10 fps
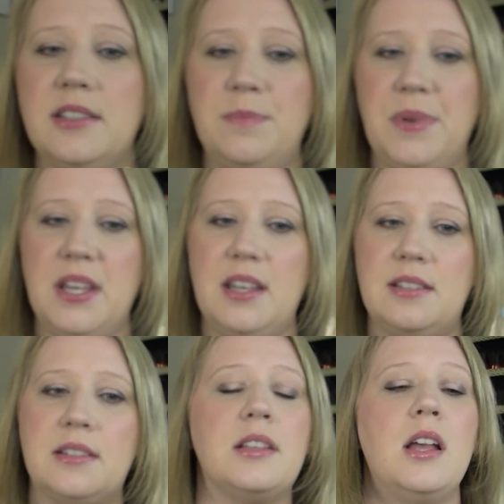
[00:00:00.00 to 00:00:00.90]

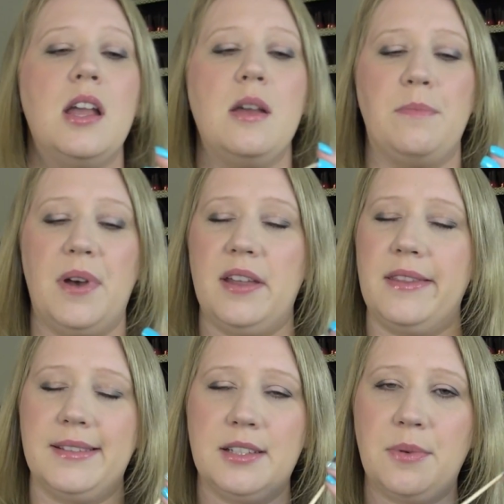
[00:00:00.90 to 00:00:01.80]
piece, but
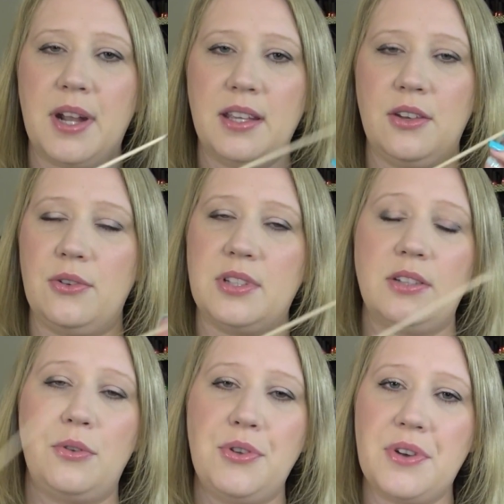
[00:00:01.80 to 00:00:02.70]
this is what I use. I
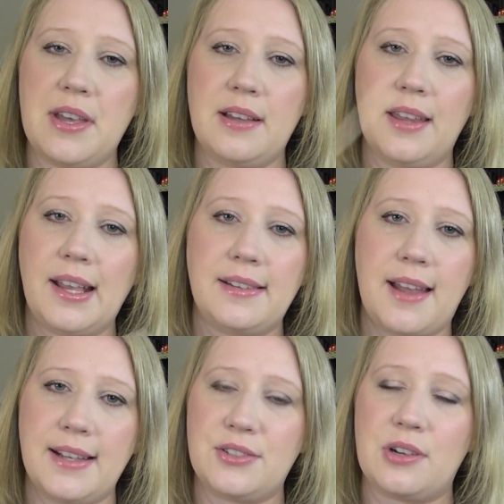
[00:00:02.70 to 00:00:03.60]
know you can get like
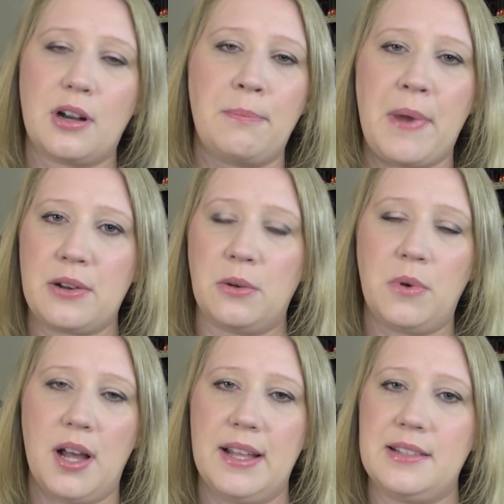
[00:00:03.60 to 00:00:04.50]
nicer metal
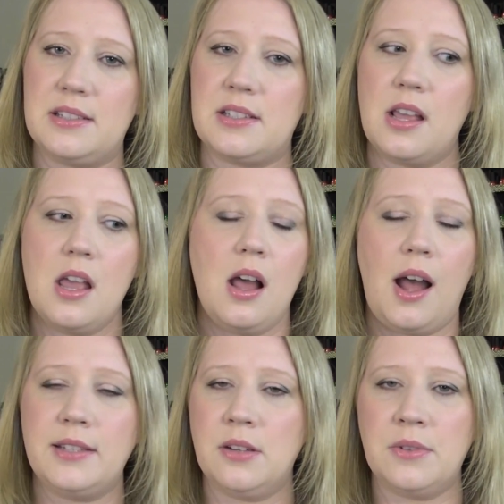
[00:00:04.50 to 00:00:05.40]
ones.
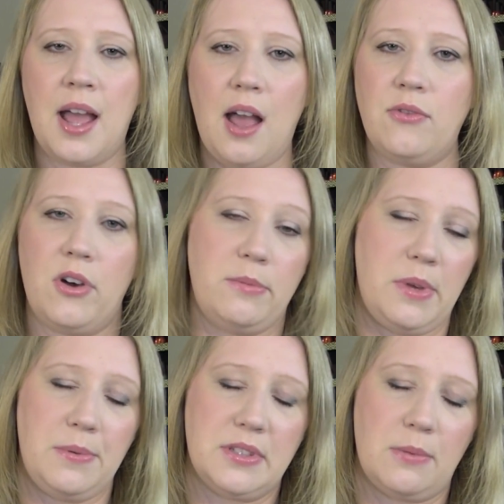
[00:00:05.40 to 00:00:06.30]
I don't have one.
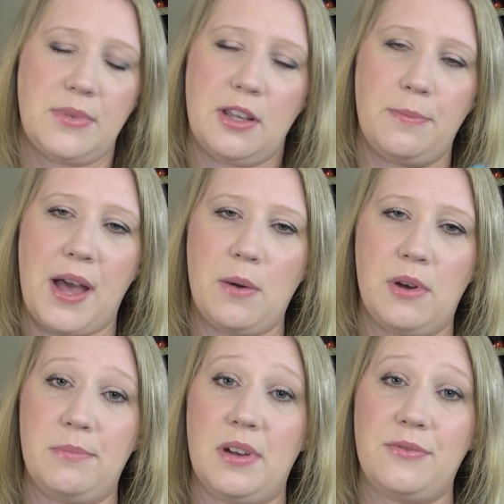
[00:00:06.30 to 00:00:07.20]
Maybe someday I'll buy
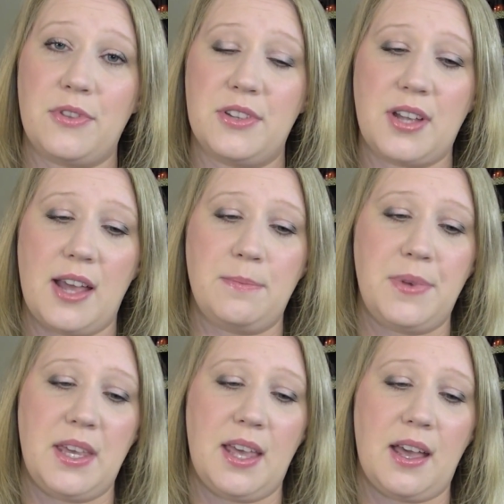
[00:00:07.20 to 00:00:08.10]
one, but for the time
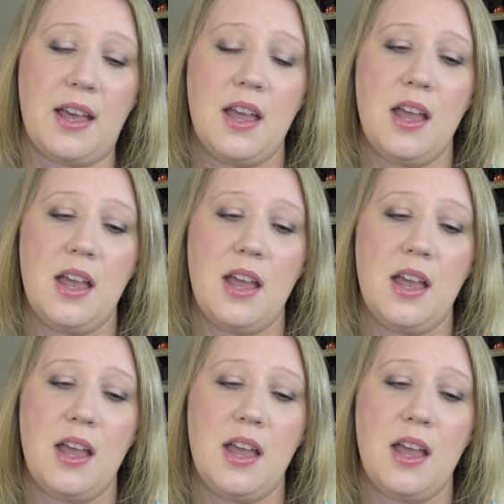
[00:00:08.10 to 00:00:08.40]
being,